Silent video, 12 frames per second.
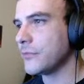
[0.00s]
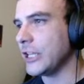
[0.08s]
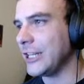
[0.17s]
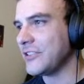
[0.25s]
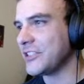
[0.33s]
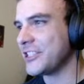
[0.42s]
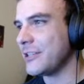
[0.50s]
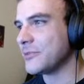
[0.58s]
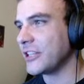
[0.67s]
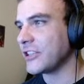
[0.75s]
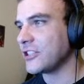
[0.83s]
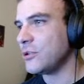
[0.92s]
It even
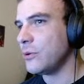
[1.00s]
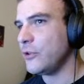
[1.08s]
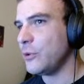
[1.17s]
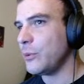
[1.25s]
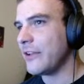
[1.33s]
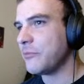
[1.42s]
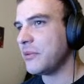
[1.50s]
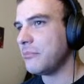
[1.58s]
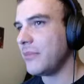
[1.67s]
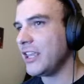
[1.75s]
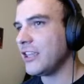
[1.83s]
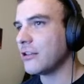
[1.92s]
seems like the two of you have been
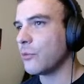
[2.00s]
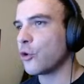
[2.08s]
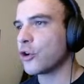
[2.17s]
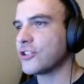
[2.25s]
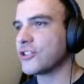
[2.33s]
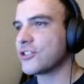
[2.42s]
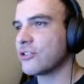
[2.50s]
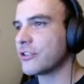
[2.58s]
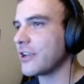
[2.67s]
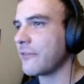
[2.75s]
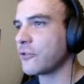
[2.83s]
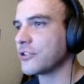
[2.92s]
making a more
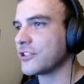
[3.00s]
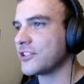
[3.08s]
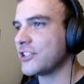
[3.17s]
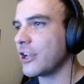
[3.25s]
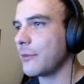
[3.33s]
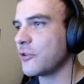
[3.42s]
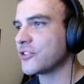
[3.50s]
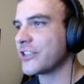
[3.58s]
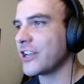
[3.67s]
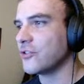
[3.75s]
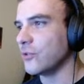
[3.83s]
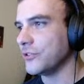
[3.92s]
concerted effort to sync up your
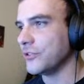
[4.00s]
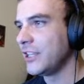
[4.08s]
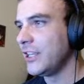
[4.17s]
schedules,